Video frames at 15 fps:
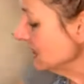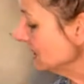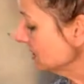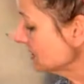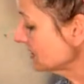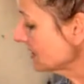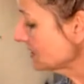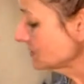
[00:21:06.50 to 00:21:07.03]

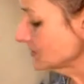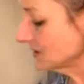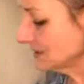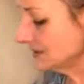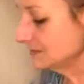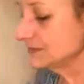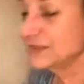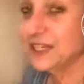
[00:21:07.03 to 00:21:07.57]

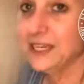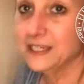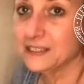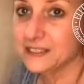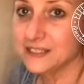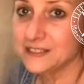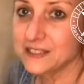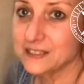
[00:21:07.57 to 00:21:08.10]
So
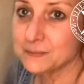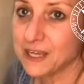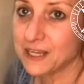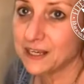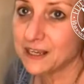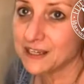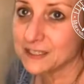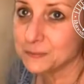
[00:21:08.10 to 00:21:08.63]
this is my
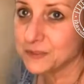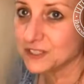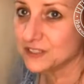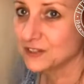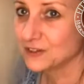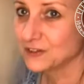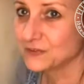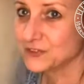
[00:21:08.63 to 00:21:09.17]
last bit
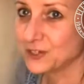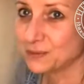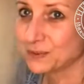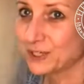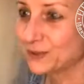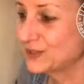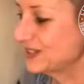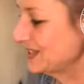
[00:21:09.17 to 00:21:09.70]
of top
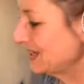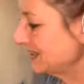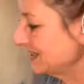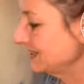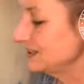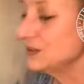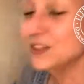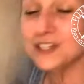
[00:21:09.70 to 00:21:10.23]
coat
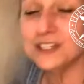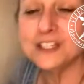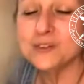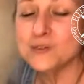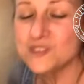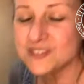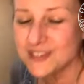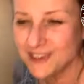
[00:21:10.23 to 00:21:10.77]
satin. You can
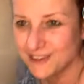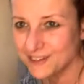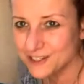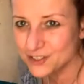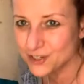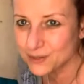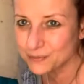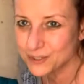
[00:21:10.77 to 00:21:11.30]
use any
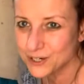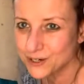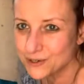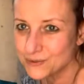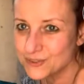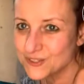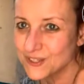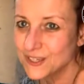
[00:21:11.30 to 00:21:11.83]
top
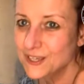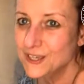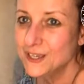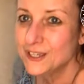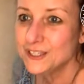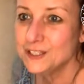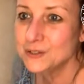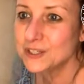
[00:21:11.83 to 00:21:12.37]
coat.
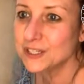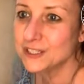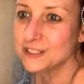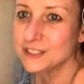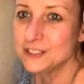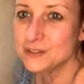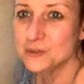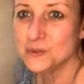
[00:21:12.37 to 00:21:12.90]
You
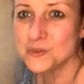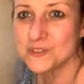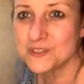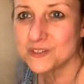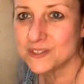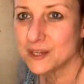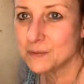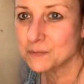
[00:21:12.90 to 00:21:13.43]
can use
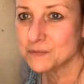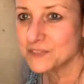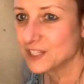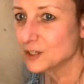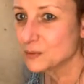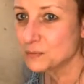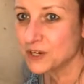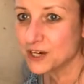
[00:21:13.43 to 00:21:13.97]
some
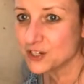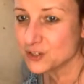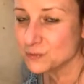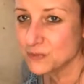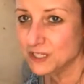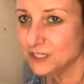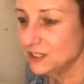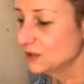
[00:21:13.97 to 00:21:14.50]
decoupage
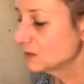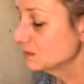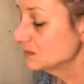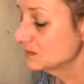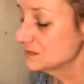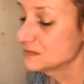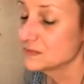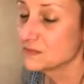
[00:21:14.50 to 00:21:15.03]

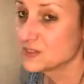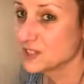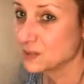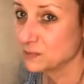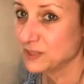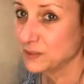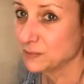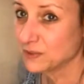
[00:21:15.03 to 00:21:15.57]
medium.
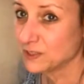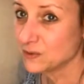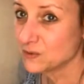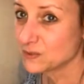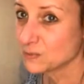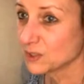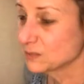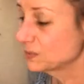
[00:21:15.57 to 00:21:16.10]
Some people
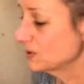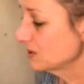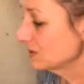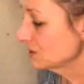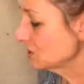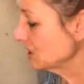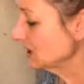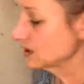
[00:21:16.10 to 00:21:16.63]
use Mod
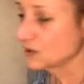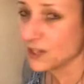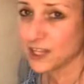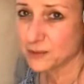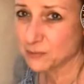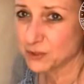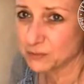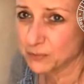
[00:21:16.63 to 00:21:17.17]
Podge. I don't
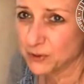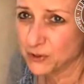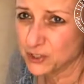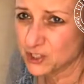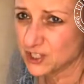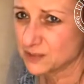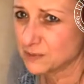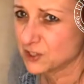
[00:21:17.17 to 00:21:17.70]
like Mod
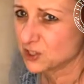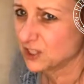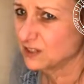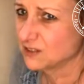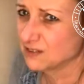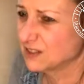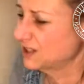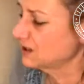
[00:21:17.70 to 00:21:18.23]
Podge,
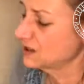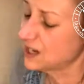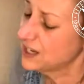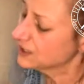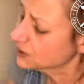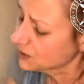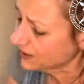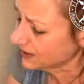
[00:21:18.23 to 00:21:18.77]
especially, I
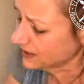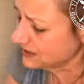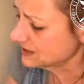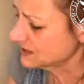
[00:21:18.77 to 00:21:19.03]
don't like it.